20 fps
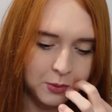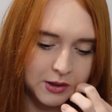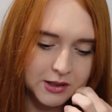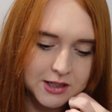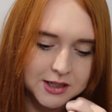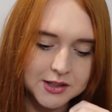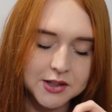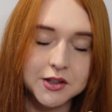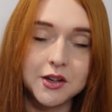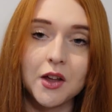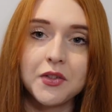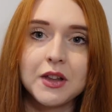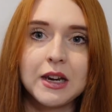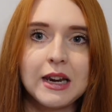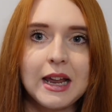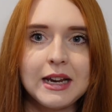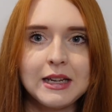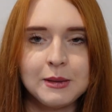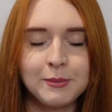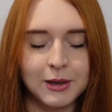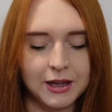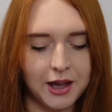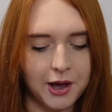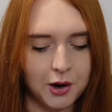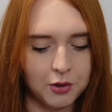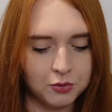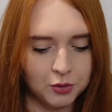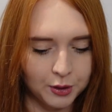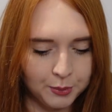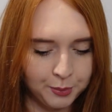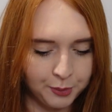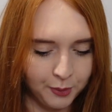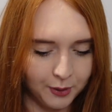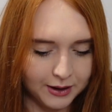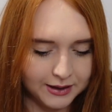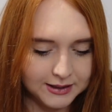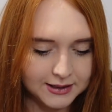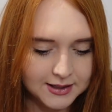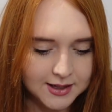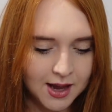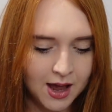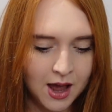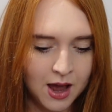which is another Lady McElroy print,